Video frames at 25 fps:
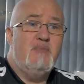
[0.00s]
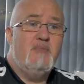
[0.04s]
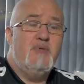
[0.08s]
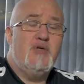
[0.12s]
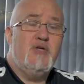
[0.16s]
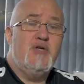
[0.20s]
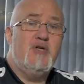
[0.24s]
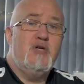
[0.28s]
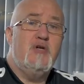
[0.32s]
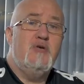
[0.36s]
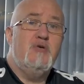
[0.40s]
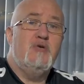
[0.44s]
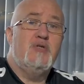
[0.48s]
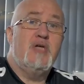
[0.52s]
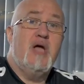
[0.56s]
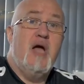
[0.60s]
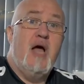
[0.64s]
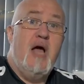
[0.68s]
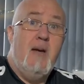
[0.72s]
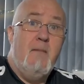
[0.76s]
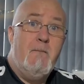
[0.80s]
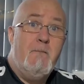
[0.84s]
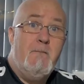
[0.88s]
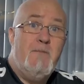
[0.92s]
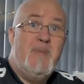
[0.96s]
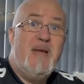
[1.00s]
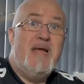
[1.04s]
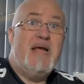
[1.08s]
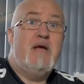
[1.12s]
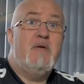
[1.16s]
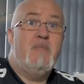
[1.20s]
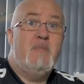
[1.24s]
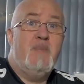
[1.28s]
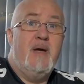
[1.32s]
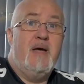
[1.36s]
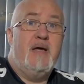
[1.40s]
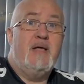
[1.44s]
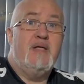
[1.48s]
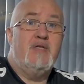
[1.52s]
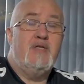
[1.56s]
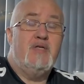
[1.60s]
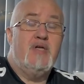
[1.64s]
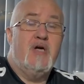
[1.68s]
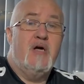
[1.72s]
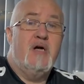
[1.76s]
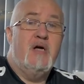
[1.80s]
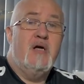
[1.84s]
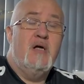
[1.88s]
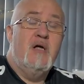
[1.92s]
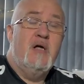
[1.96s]
produce a big
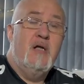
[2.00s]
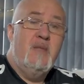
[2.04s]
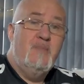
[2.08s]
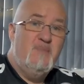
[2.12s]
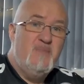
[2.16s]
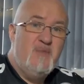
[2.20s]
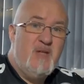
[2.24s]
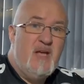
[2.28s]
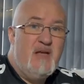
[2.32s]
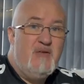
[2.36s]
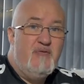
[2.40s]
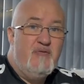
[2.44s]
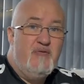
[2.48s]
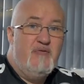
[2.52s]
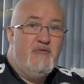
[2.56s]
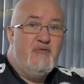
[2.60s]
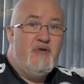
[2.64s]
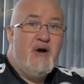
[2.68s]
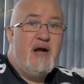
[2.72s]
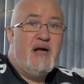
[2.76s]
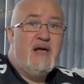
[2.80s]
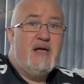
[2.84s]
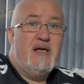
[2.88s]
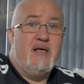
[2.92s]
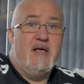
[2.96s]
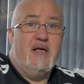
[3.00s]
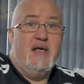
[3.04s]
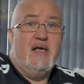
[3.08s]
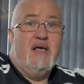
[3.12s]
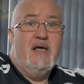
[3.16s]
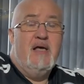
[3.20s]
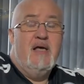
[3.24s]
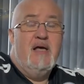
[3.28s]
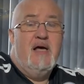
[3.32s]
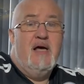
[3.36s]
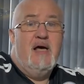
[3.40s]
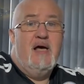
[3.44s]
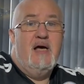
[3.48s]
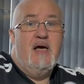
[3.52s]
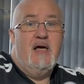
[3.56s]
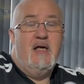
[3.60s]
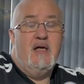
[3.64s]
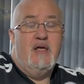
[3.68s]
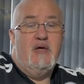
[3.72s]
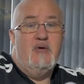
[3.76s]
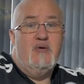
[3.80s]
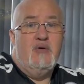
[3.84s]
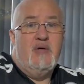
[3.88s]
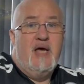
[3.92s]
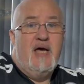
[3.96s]
picture in, frankly, a
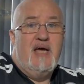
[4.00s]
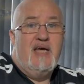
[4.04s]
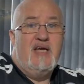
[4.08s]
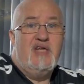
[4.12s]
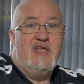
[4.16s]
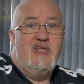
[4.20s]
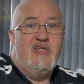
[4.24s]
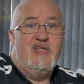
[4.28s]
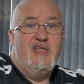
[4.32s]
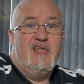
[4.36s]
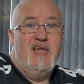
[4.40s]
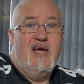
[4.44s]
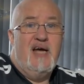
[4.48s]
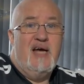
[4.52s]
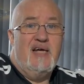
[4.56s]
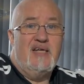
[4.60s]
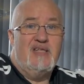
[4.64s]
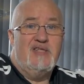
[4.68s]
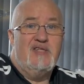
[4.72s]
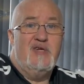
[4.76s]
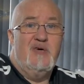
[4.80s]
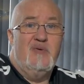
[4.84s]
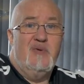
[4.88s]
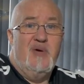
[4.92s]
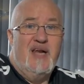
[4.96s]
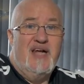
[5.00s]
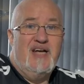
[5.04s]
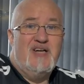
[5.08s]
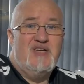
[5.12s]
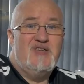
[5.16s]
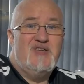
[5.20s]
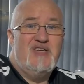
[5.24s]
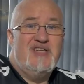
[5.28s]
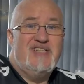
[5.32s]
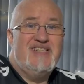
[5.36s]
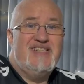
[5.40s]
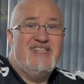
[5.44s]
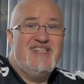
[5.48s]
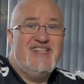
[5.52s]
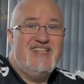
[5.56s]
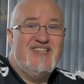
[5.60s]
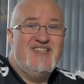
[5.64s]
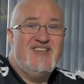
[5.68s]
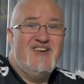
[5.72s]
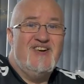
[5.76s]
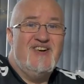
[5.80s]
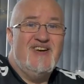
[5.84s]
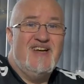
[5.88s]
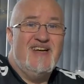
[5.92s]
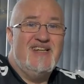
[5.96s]
location that has no electricity
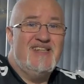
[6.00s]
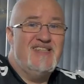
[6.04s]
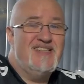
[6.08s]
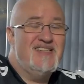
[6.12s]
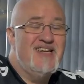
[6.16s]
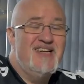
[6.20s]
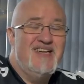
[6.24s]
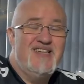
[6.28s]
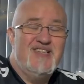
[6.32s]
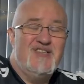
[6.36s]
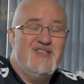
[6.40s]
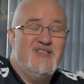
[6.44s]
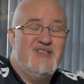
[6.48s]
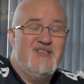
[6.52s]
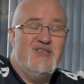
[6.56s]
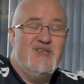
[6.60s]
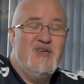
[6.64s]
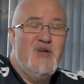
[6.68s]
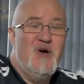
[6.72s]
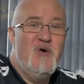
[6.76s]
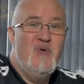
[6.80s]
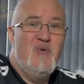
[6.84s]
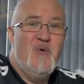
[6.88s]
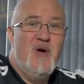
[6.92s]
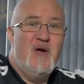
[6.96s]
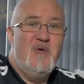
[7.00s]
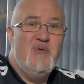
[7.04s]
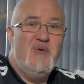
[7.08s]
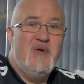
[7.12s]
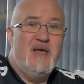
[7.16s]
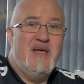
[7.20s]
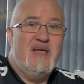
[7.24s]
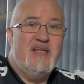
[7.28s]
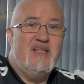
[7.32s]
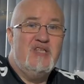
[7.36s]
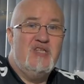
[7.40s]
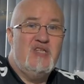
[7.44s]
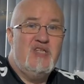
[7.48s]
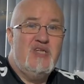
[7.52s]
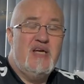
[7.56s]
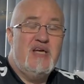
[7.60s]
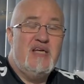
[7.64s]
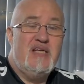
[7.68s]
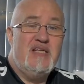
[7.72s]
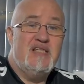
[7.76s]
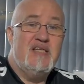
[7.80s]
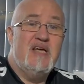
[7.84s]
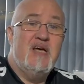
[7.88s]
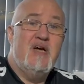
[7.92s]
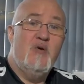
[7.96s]
sockets, so there's no way we can
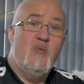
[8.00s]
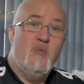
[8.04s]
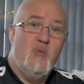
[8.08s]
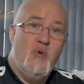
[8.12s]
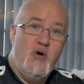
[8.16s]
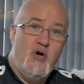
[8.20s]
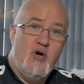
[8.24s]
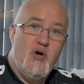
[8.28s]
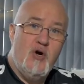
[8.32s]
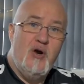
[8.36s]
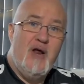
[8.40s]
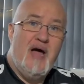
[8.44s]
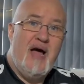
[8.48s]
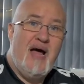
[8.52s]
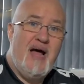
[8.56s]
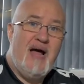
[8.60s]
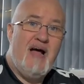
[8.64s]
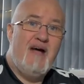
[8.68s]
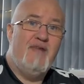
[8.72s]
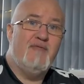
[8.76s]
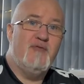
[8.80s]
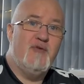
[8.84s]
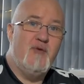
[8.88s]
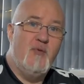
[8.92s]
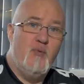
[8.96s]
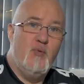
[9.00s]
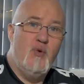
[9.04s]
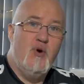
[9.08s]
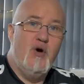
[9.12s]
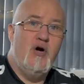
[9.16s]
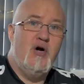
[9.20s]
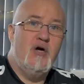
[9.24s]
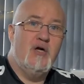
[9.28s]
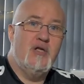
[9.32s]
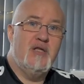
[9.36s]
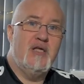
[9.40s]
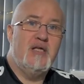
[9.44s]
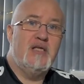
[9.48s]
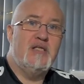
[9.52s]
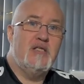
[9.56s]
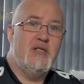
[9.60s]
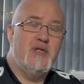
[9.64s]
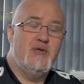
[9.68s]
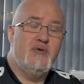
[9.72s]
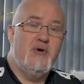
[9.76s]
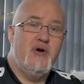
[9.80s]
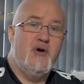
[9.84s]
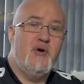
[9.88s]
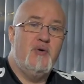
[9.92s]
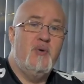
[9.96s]
cheat. We're going to have to work this
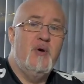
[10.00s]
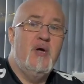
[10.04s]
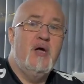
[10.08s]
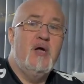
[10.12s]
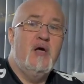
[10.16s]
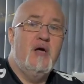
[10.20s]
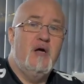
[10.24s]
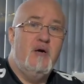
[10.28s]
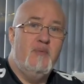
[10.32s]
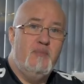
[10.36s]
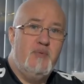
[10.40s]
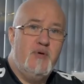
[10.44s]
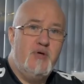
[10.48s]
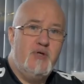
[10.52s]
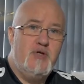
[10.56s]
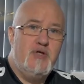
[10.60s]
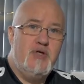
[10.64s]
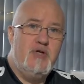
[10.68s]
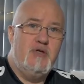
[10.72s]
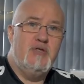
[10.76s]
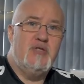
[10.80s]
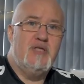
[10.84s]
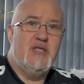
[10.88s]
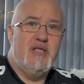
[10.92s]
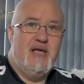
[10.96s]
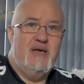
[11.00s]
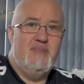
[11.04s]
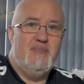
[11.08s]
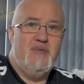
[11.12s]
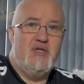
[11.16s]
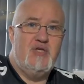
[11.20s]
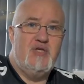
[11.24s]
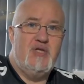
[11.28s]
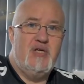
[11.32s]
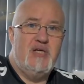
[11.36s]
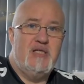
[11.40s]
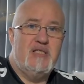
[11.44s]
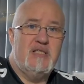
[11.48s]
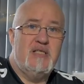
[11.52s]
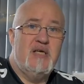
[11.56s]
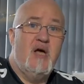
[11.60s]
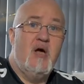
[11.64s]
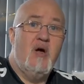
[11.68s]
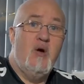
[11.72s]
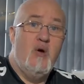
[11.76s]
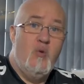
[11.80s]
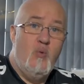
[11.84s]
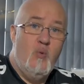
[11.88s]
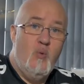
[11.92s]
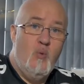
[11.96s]
through and produce the images
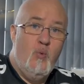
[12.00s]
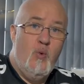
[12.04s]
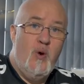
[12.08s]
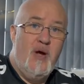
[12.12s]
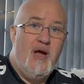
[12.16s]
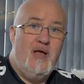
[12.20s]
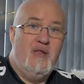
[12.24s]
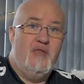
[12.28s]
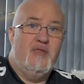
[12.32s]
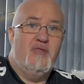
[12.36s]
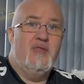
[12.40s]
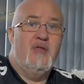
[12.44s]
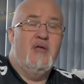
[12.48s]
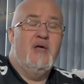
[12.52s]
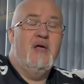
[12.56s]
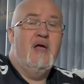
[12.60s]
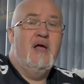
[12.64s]
with